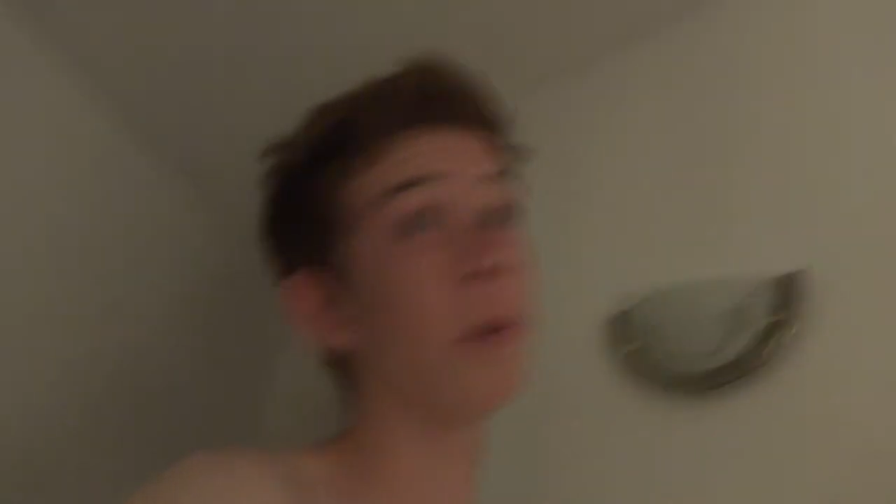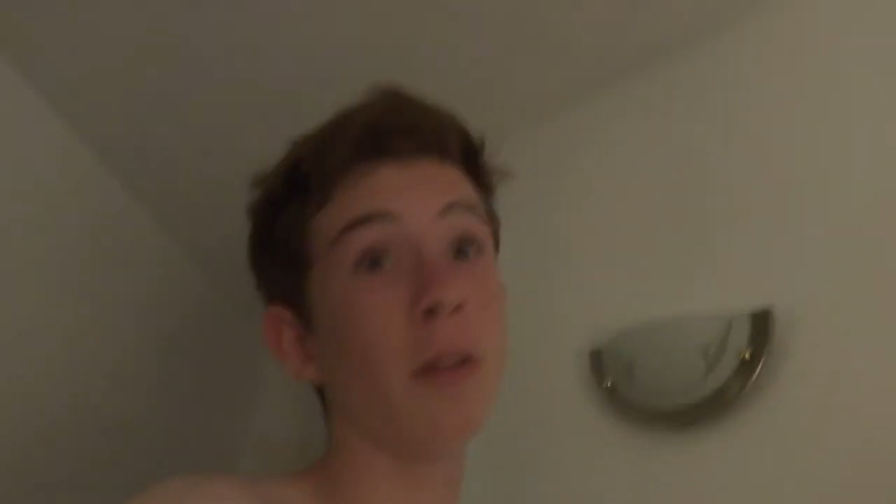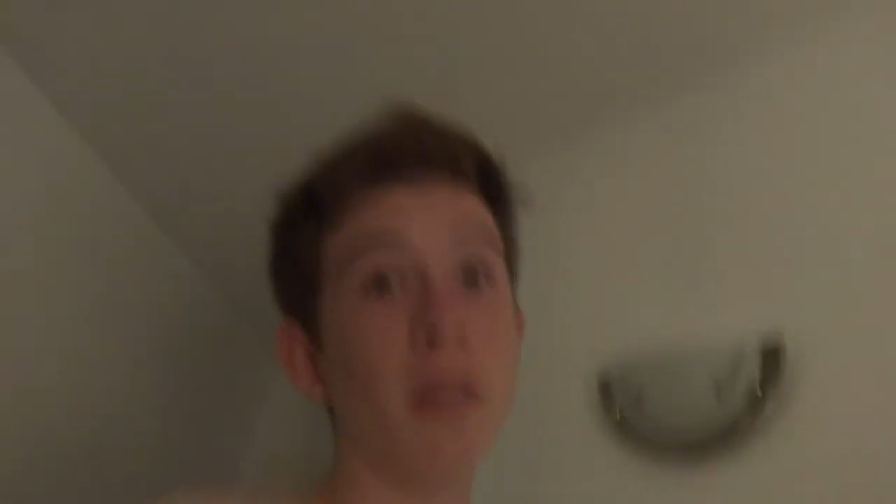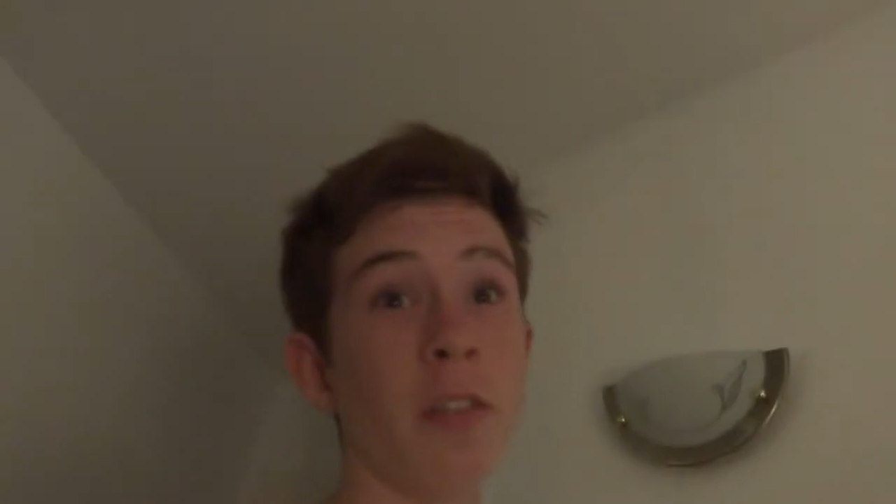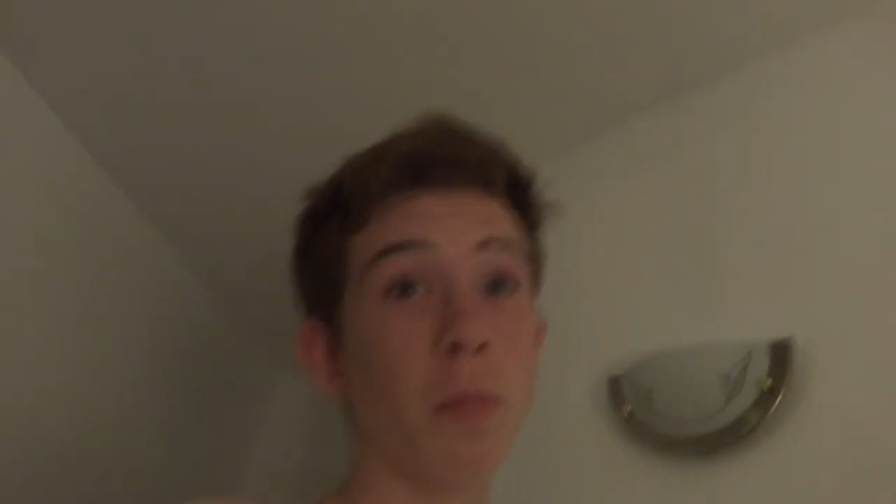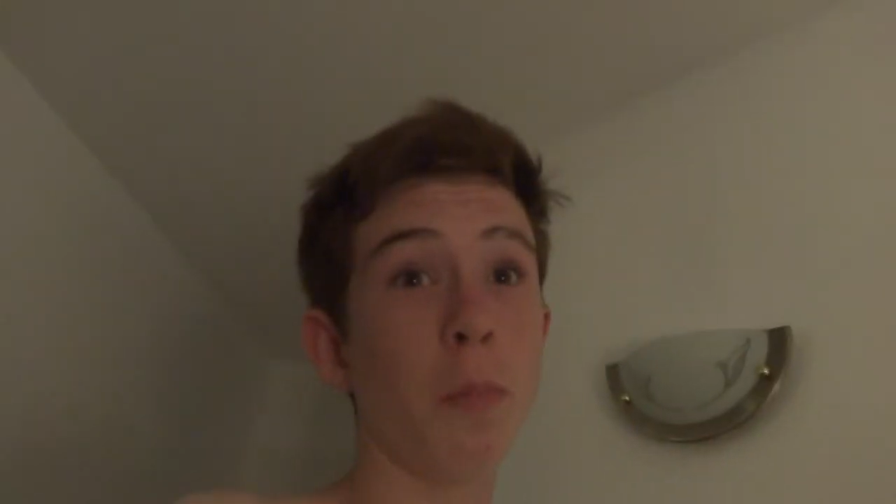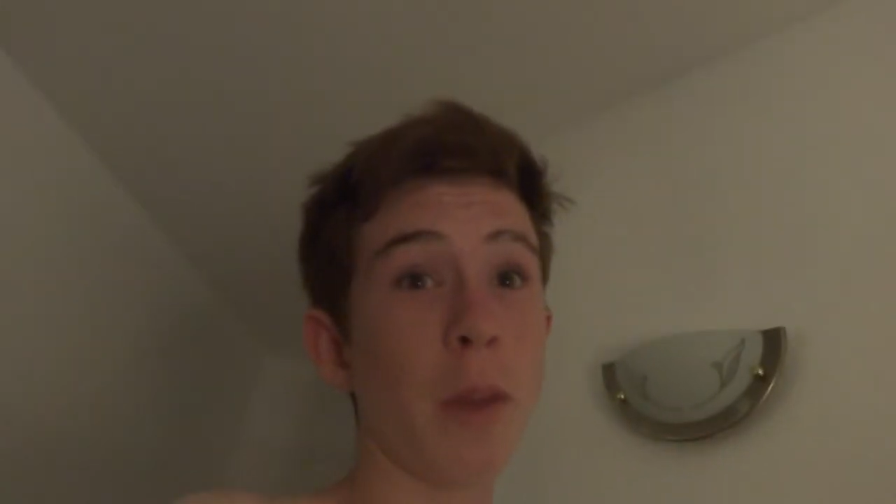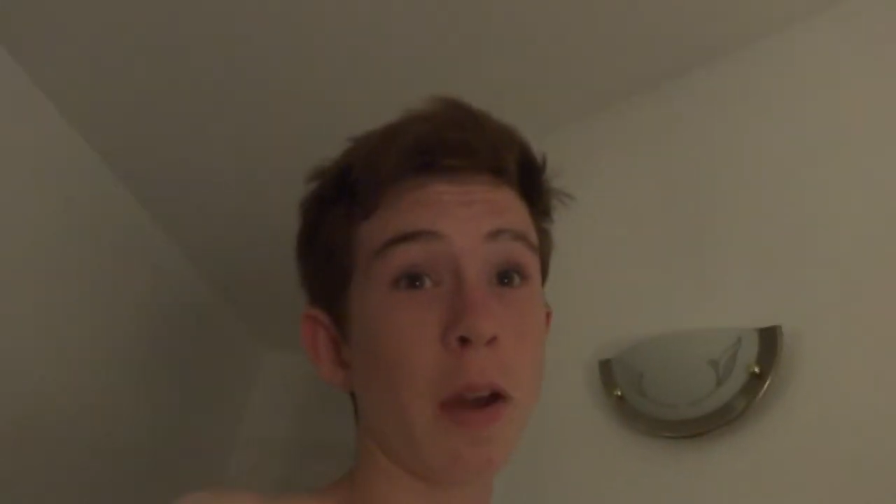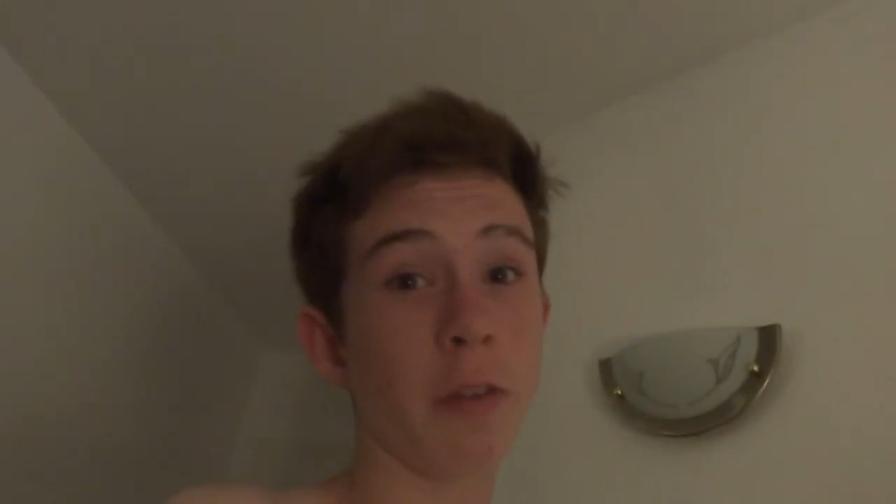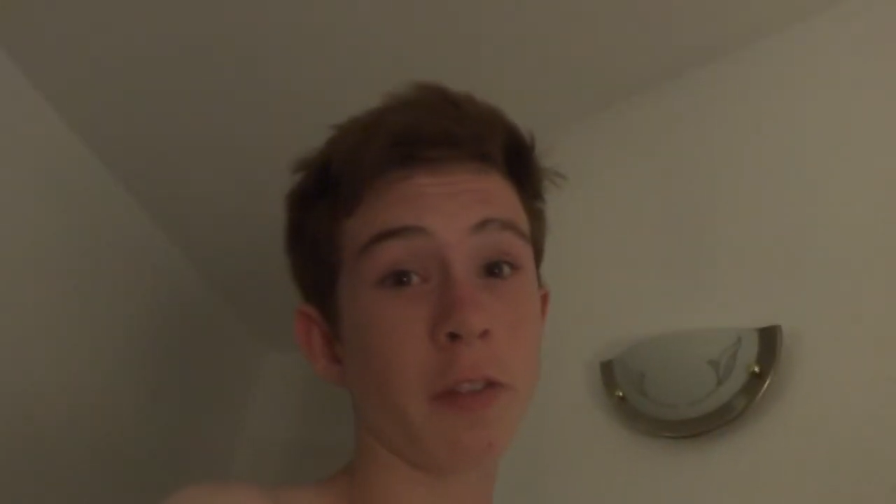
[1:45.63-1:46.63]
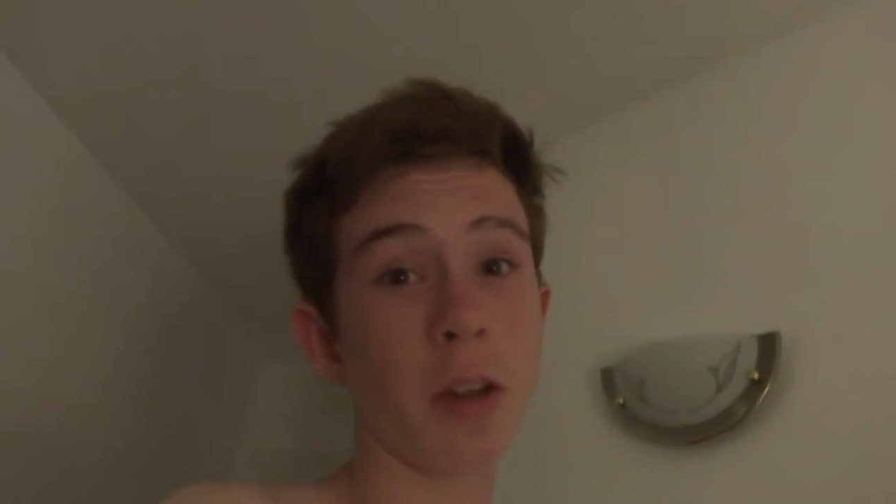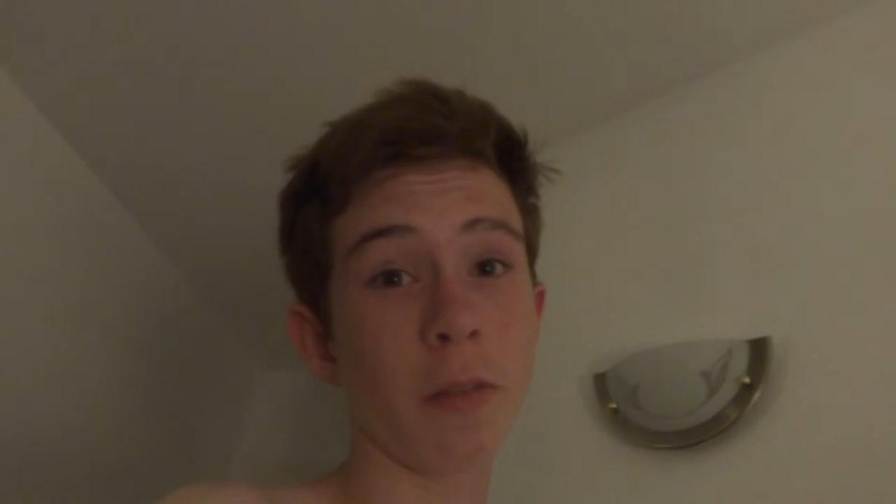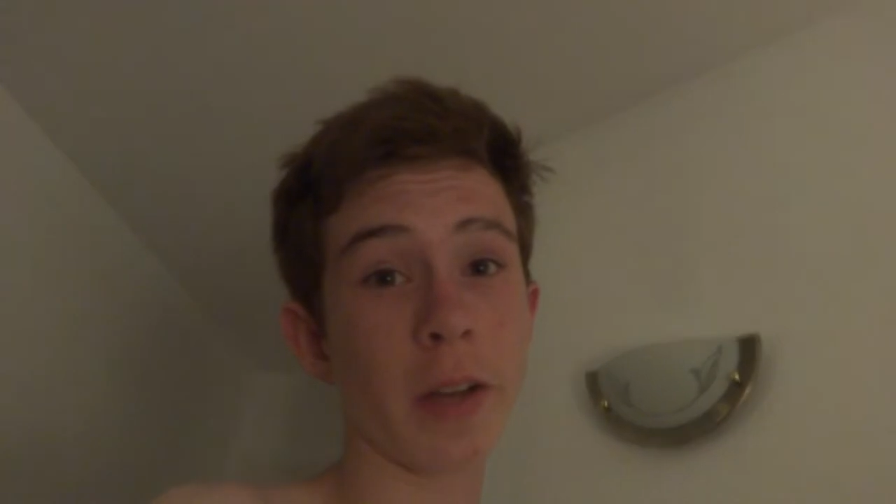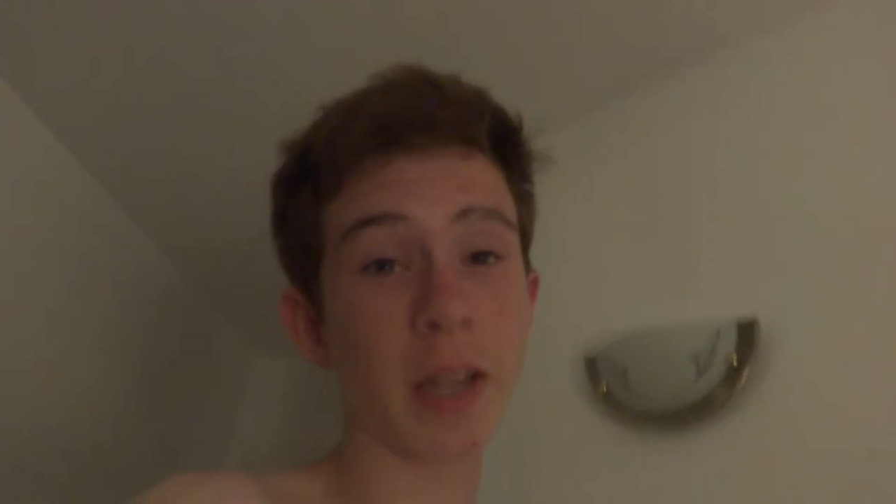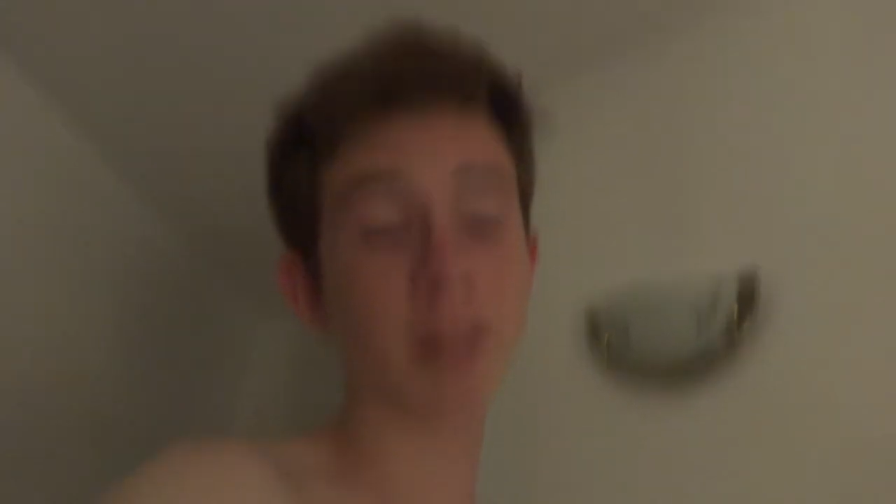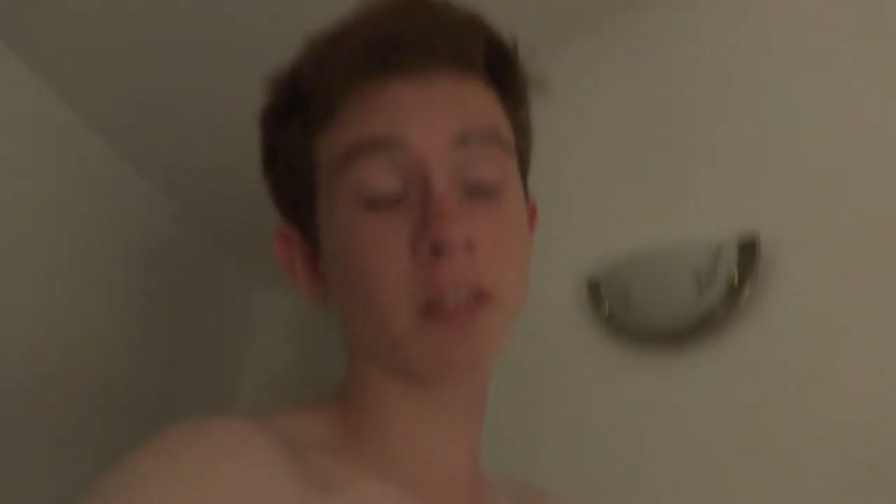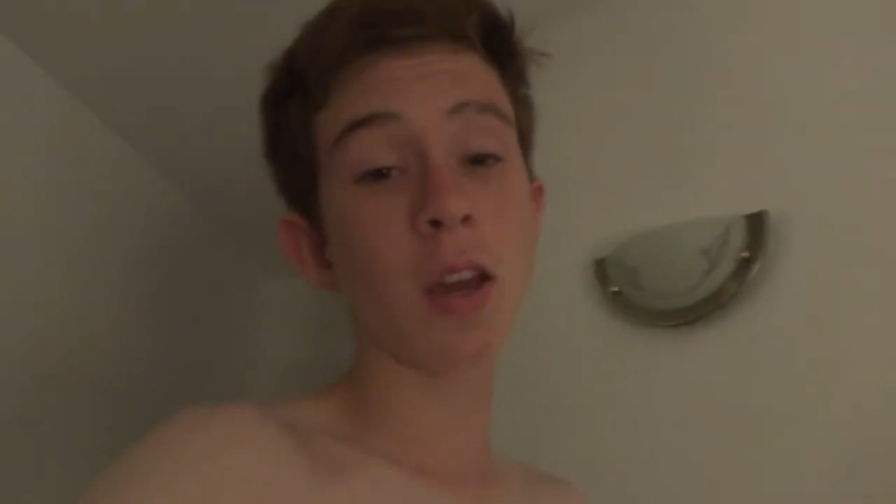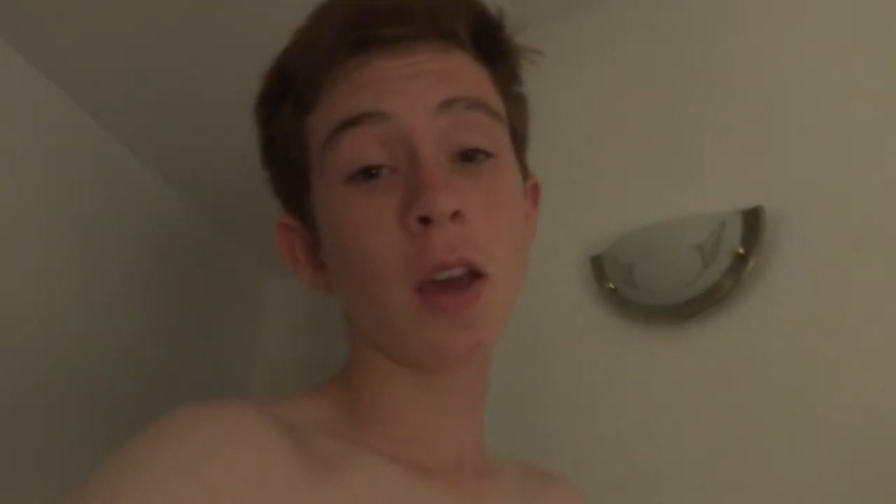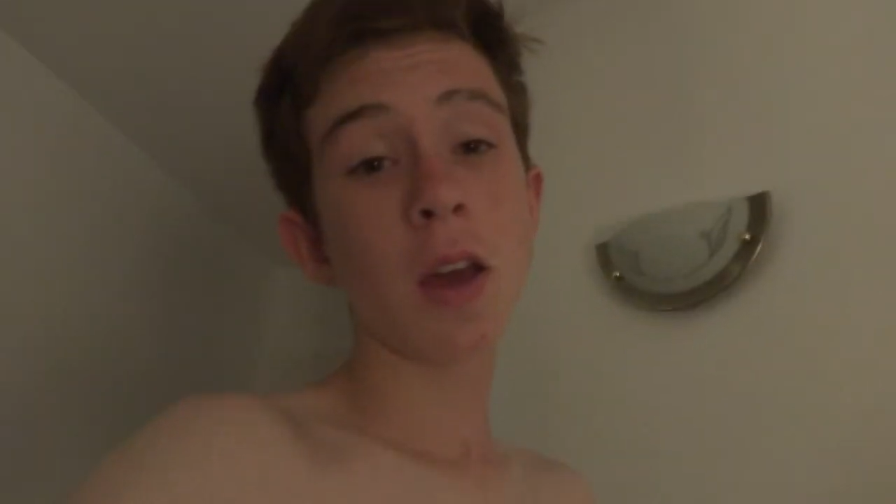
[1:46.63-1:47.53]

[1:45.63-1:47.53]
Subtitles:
be doing some better stuff, I guess.